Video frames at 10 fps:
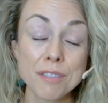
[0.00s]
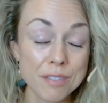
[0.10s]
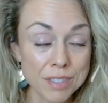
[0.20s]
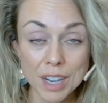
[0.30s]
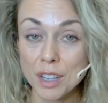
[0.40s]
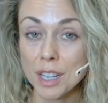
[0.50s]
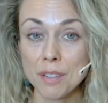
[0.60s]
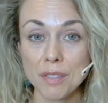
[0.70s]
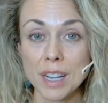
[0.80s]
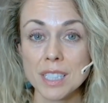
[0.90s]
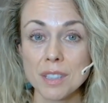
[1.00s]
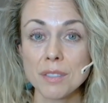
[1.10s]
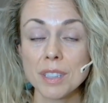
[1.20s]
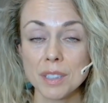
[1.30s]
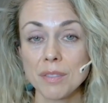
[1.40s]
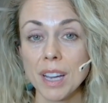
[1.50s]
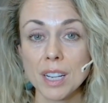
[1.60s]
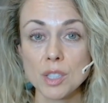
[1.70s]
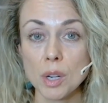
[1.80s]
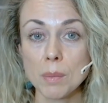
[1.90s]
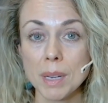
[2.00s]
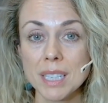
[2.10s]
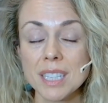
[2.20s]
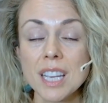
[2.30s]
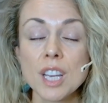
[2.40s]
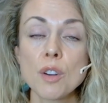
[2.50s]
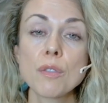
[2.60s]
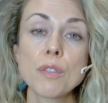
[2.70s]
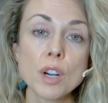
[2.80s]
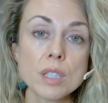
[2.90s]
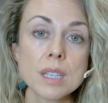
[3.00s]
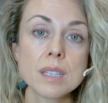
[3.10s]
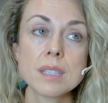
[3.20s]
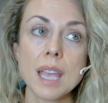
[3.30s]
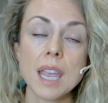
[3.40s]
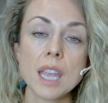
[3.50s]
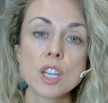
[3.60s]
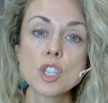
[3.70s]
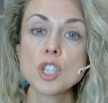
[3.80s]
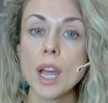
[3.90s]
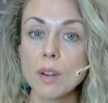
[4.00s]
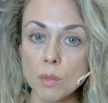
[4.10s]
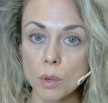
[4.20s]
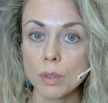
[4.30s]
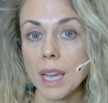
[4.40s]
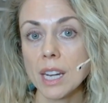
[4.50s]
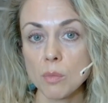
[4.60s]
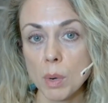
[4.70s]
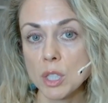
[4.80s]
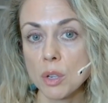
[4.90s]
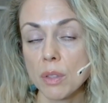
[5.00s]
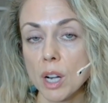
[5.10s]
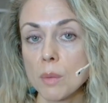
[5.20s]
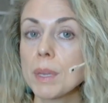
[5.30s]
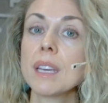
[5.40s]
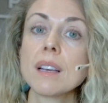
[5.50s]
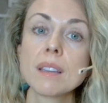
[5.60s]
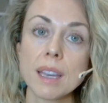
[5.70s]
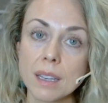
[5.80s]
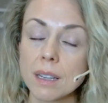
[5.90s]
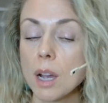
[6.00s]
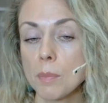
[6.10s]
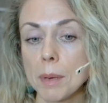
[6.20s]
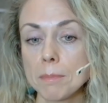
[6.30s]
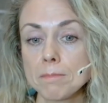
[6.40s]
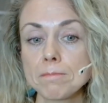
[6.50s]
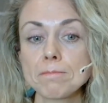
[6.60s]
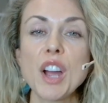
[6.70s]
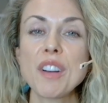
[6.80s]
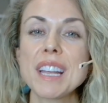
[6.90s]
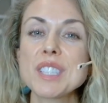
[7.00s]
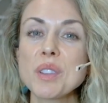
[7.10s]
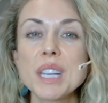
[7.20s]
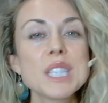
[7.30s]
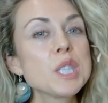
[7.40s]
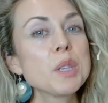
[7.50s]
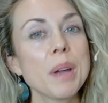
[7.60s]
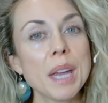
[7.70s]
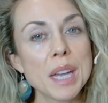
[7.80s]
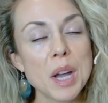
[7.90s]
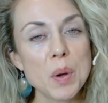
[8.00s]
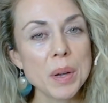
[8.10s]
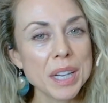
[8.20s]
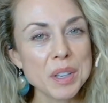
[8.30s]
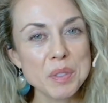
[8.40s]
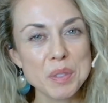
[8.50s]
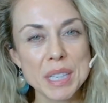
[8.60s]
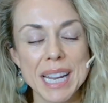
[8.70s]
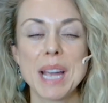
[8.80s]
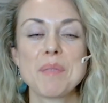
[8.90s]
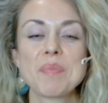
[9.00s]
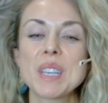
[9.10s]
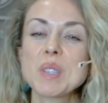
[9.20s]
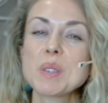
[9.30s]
very effective lymphatic treatment versus a general negative pressure therapy like cupping. All right, so let's do a quick recap. So